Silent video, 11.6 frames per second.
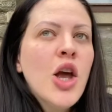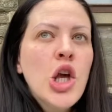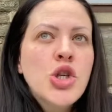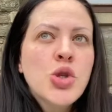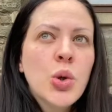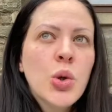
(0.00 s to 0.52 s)

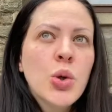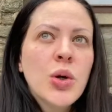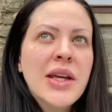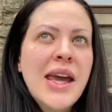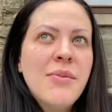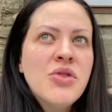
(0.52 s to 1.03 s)
So
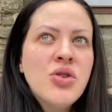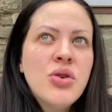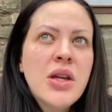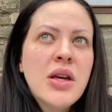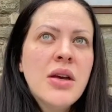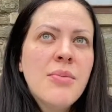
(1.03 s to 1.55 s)
came to
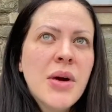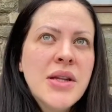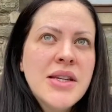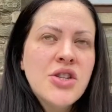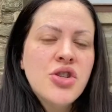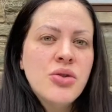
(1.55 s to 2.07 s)
the
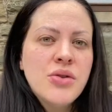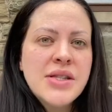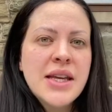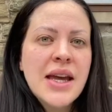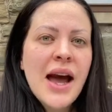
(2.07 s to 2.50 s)
Monday, Tuesday,